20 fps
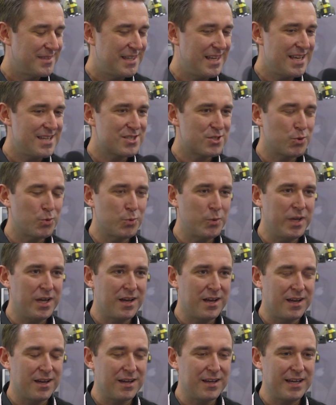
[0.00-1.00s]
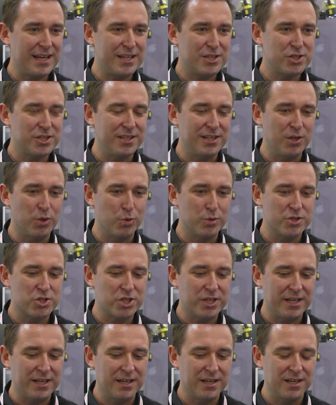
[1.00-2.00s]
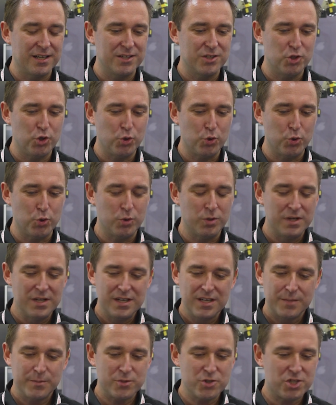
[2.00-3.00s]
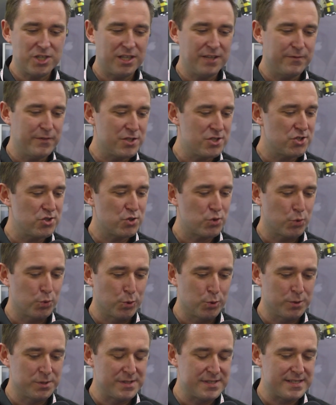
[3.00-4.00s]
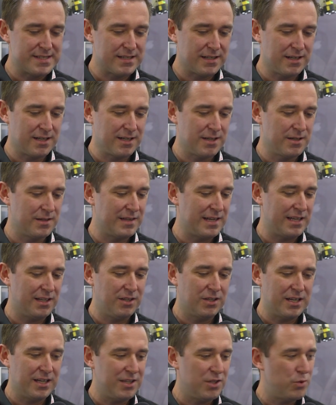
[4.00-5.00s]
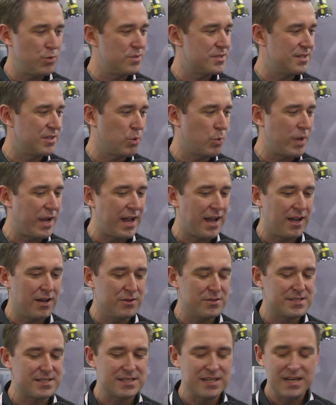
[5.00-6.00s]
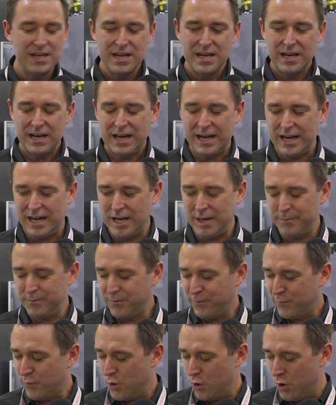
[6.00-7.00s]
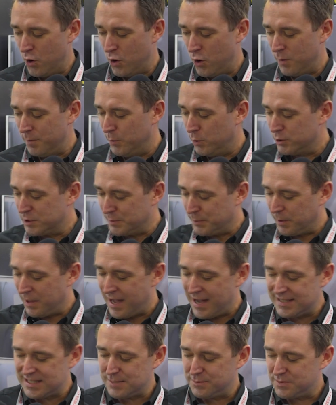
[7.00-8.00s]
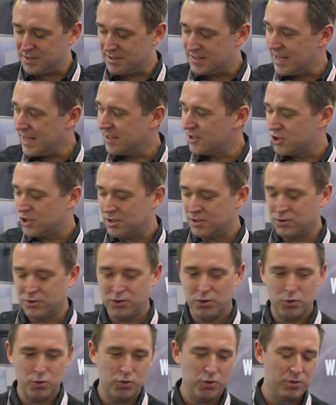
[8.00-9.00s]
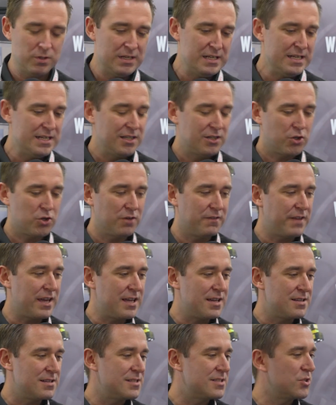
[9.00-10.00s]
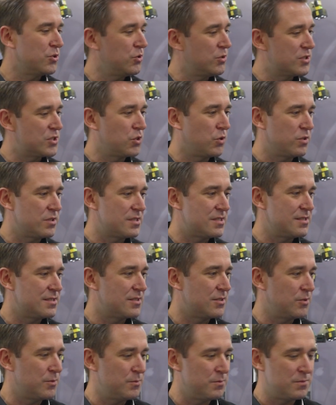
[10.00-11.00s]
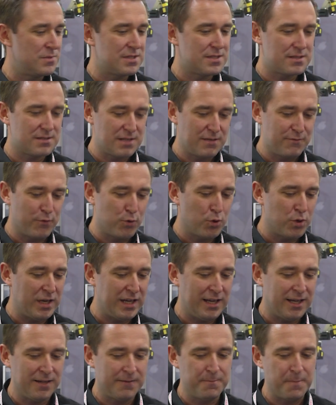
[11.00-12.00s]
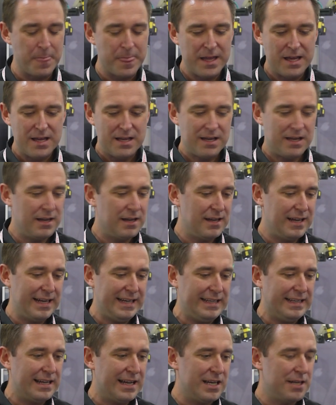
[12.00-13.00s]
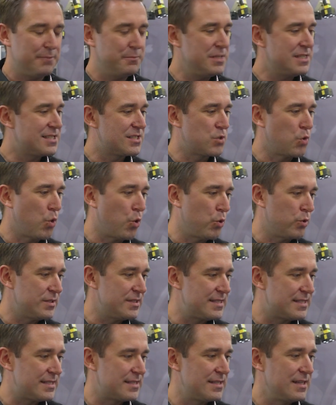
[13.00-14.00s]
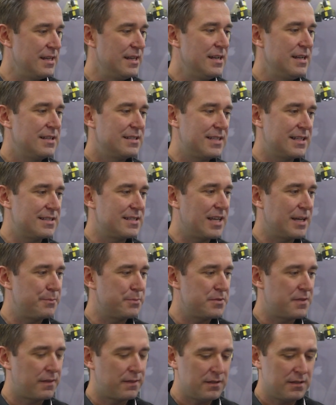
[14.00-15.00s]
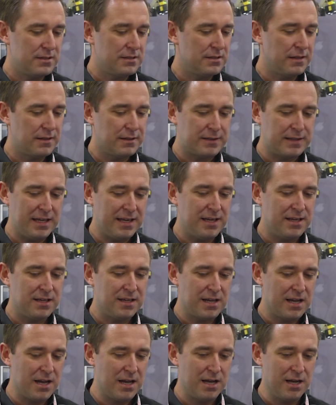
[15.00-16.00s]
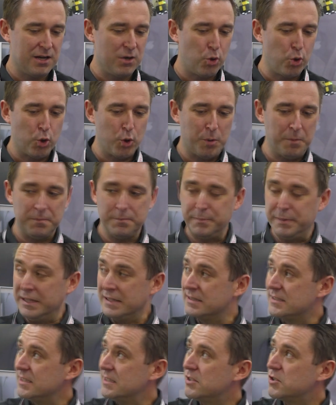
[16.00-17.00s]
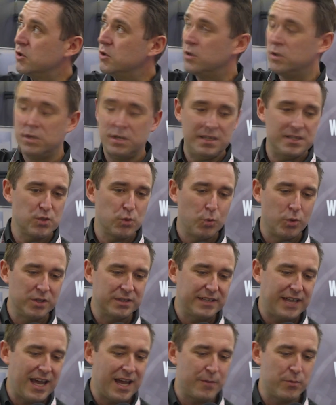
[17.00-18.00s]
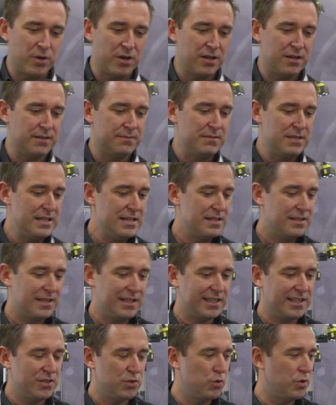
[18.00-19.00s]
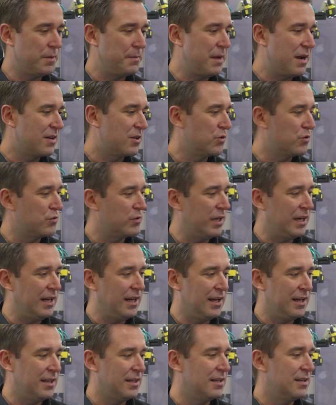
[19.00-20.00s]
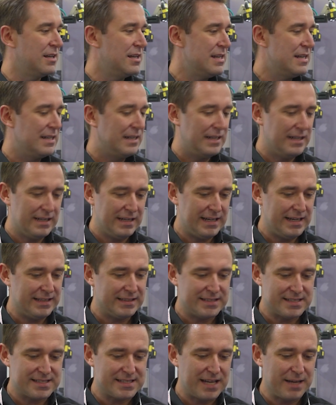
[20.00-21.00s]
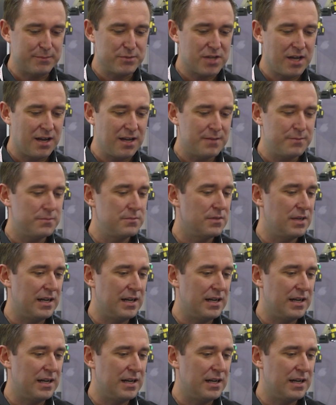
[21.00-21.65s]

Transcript: Yeah, so we are actually launching new machine vision tools that you can use in the warehouse for multiple item detection on your conveyors, on your sort systems, avoiding any kind of missorts, that type of thing, all built into one camera that can do the barcode reading at the same time.